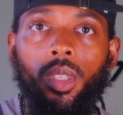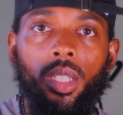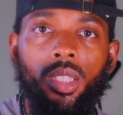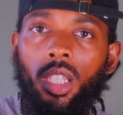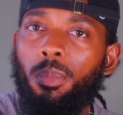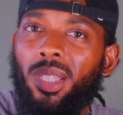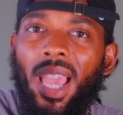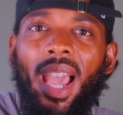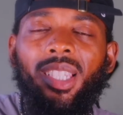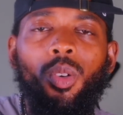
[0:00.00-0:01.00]
Simply
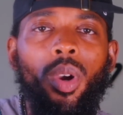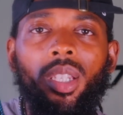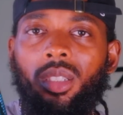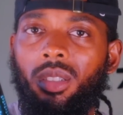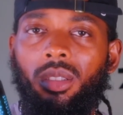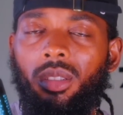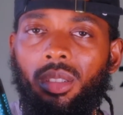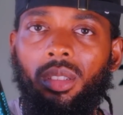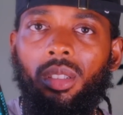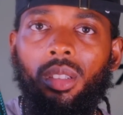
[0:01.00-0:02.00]
ask questions
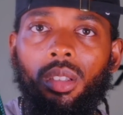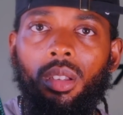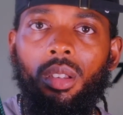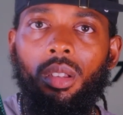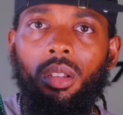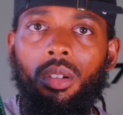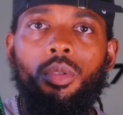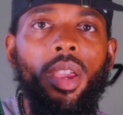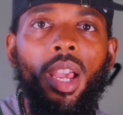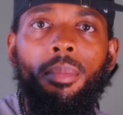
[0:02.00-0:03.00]

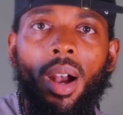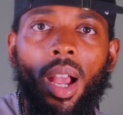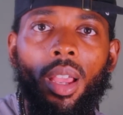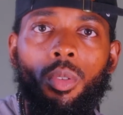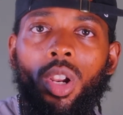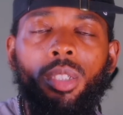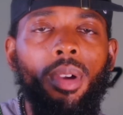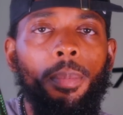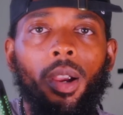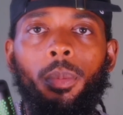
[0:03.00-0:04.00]
Who am I? What is
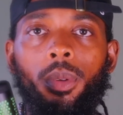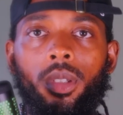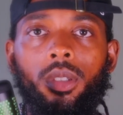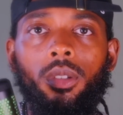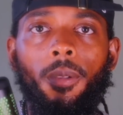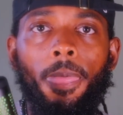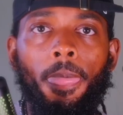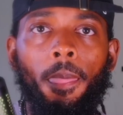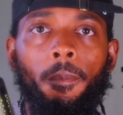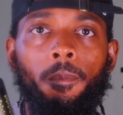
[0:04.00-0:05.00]
my purpose?
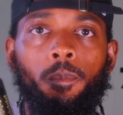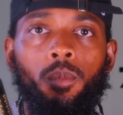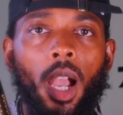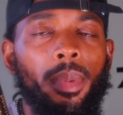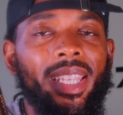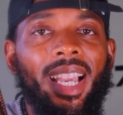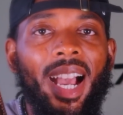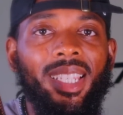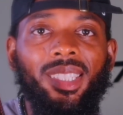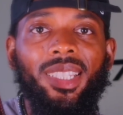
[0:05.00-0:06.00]
How many
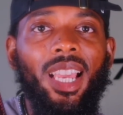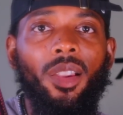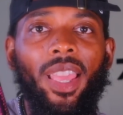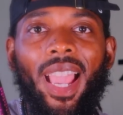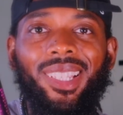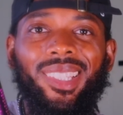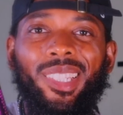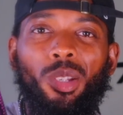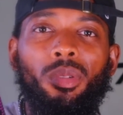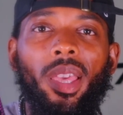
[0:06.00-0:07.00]
guys sit down and actually
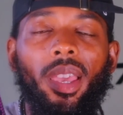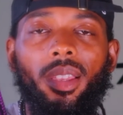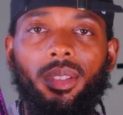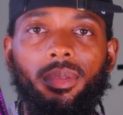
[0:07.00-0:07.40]
do that?